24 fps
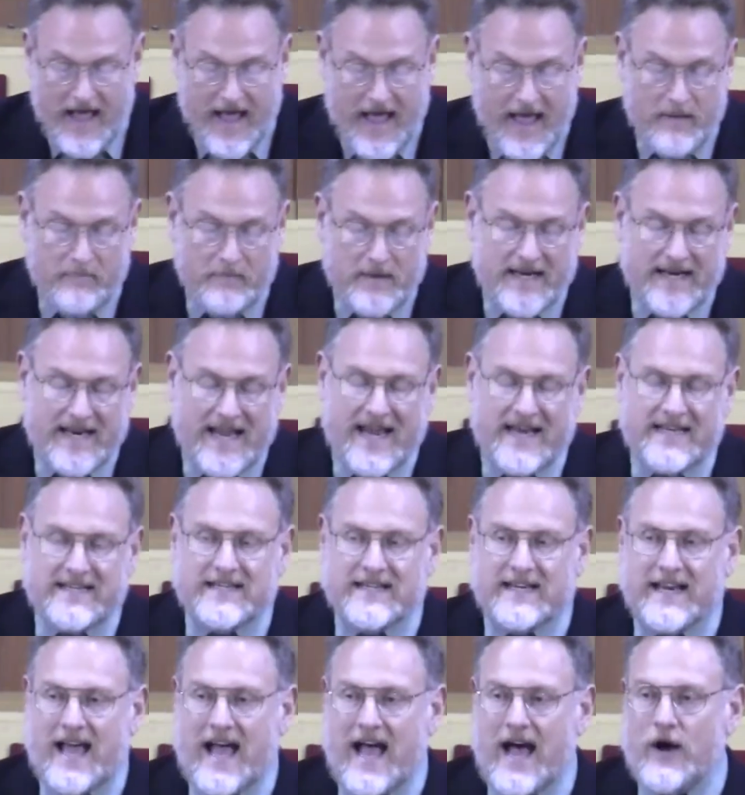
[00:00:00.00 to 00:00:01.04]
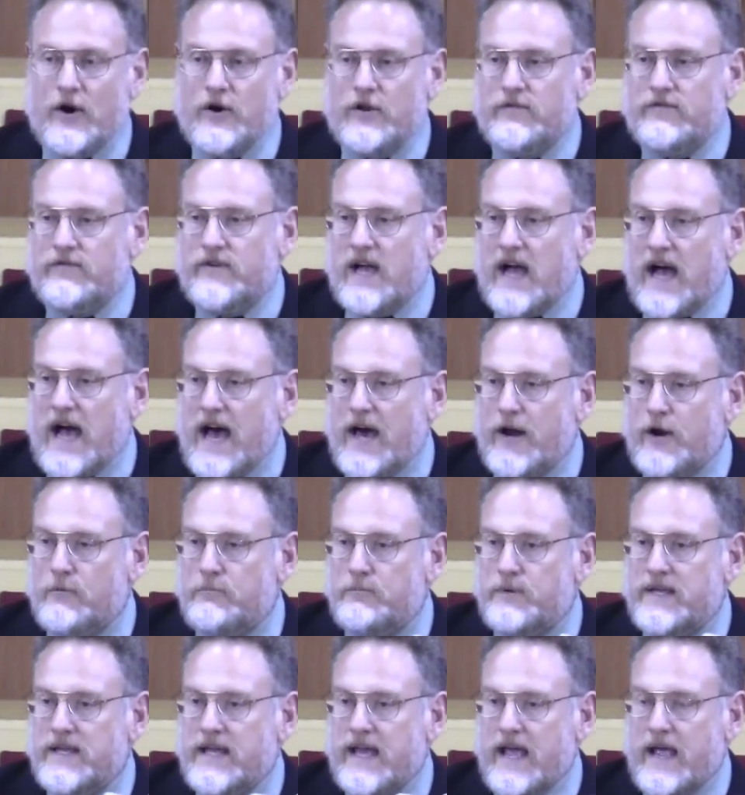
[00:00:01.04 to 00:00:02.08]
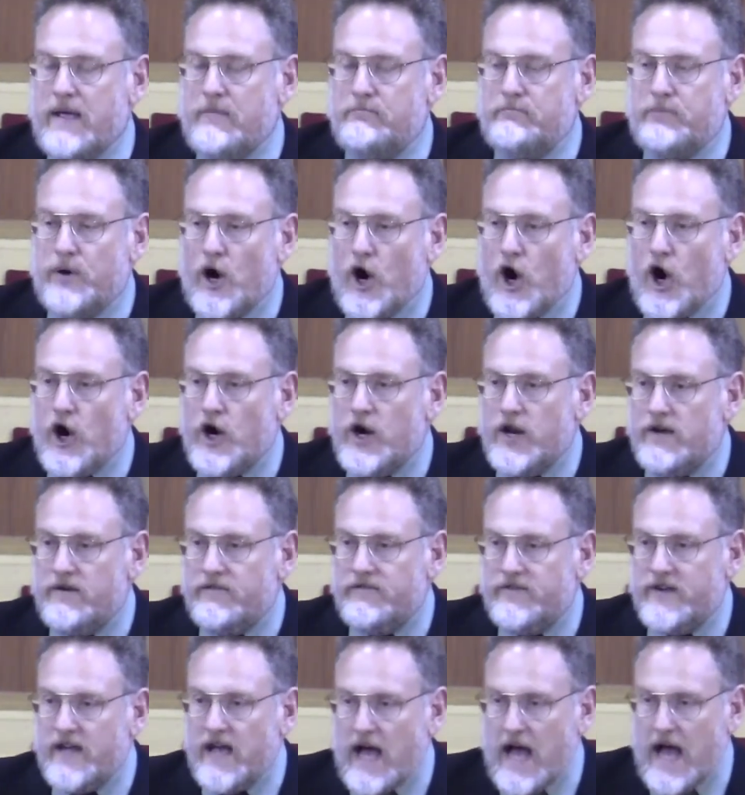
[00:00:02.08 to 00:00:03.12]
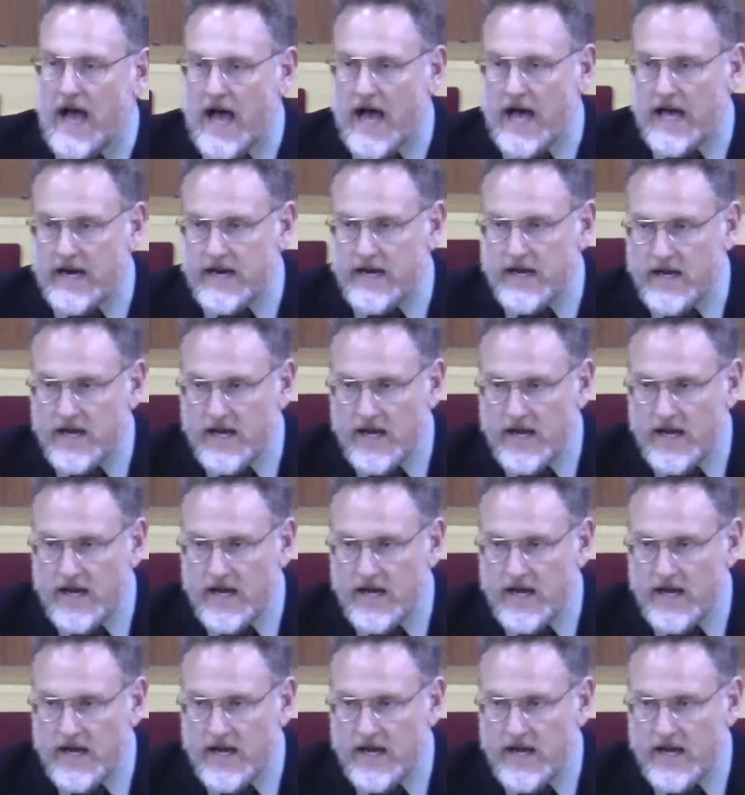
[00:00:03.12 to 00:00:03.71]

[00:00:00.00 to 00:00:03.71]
emanated out of God or became part of God